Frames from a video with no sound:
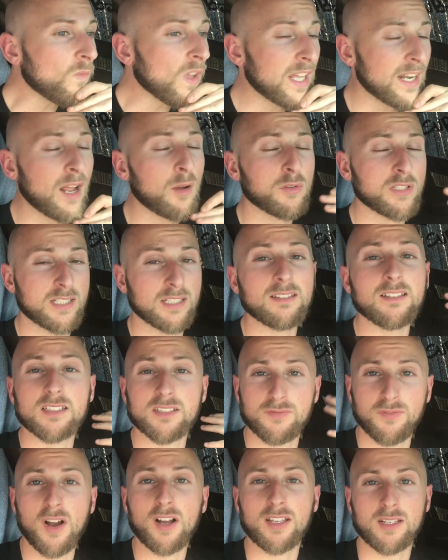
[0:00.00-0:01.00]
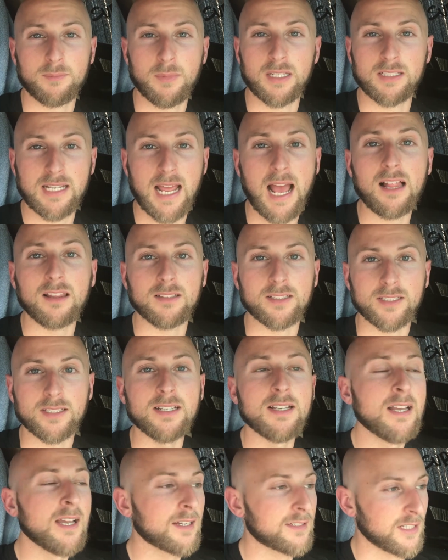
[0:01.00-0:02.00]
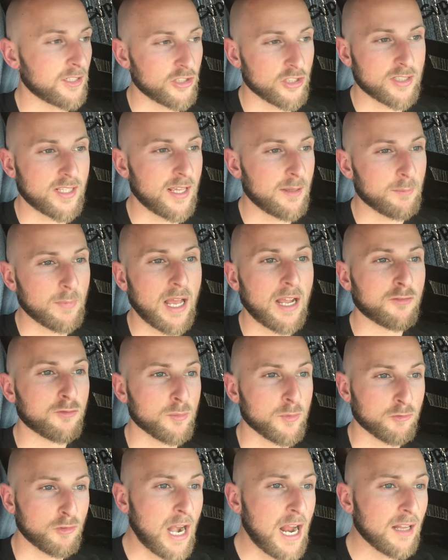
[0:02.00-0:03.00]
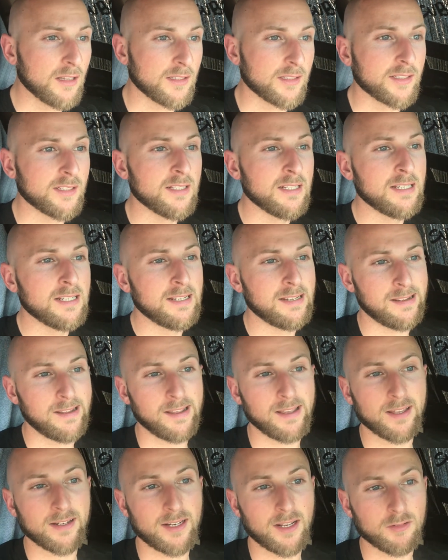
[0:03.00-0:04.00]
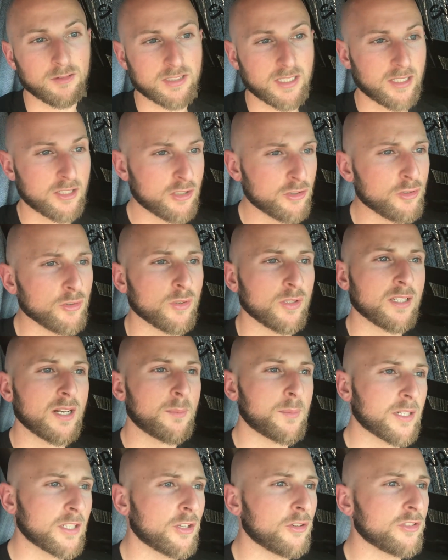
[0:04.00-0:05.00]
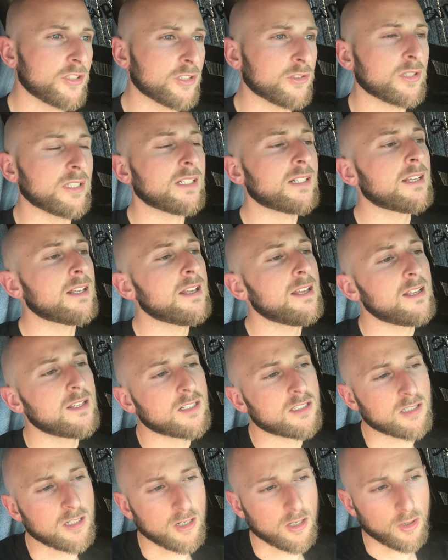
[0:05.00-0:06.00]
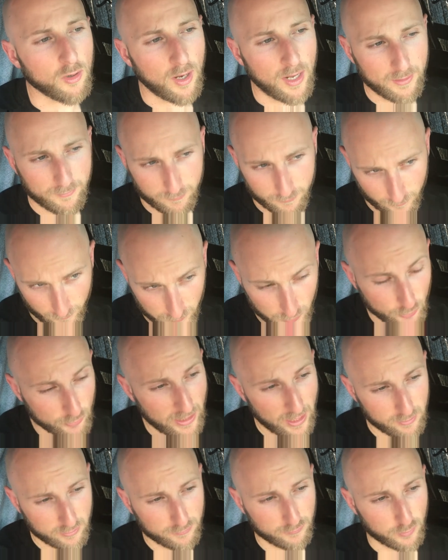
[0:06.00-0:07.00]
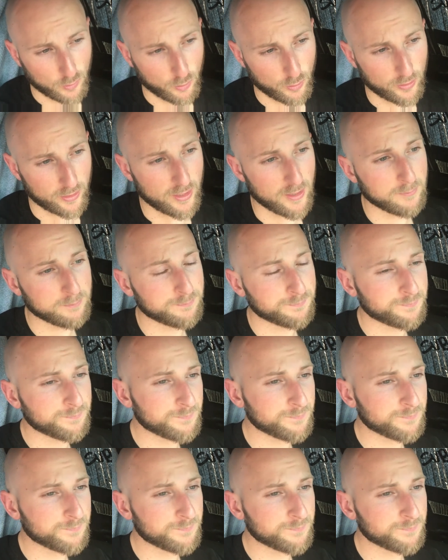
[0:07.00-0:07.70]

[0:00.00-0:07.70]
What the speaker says: And I was in this fuck it mentality because I just came back from the rally and I was like, screw it, I'm gonna go do it. So I flew down to Florida,